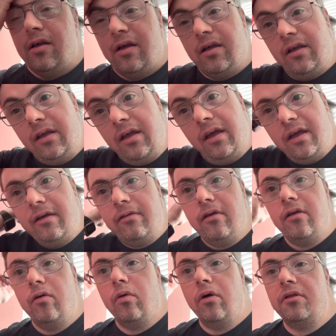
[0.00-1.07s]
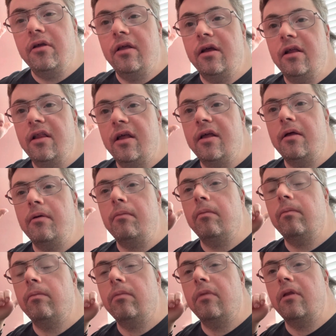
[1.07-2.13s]
if you want to click a
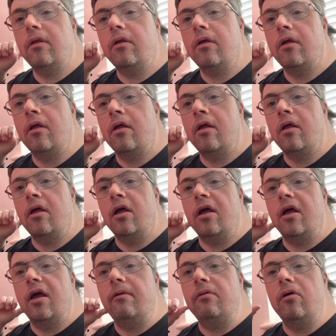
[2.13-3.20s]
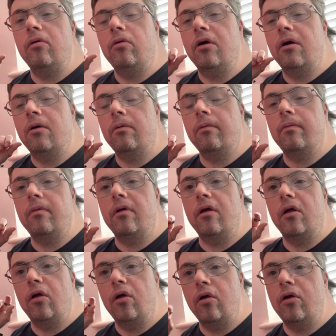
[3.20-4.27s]
if you
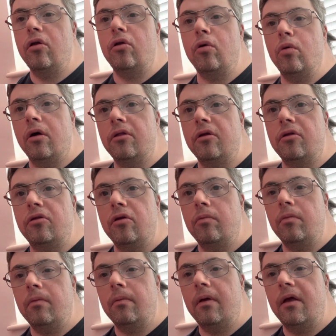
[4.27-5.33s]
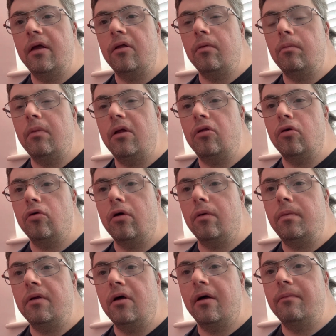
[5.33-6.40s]
uh, you, you wanted to me the middle
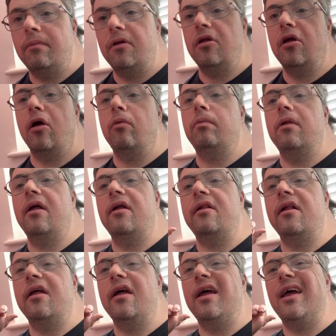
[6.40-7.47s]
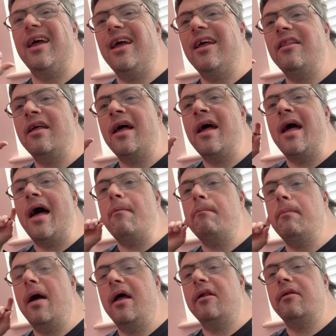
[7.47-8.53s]
of an video, please uh, hit a
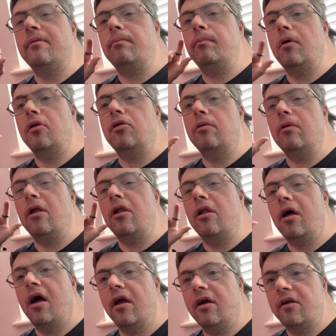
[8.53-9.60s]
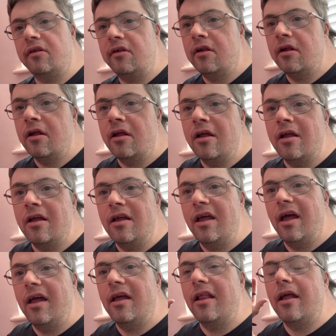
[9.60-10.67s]
mass button of likes.
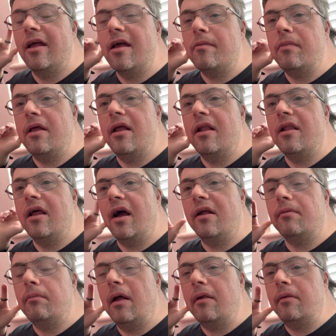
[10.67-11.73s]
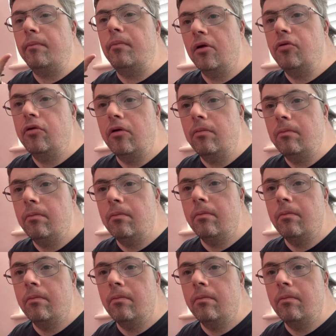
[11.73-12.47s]
Yeah, you, give me the likes mass button.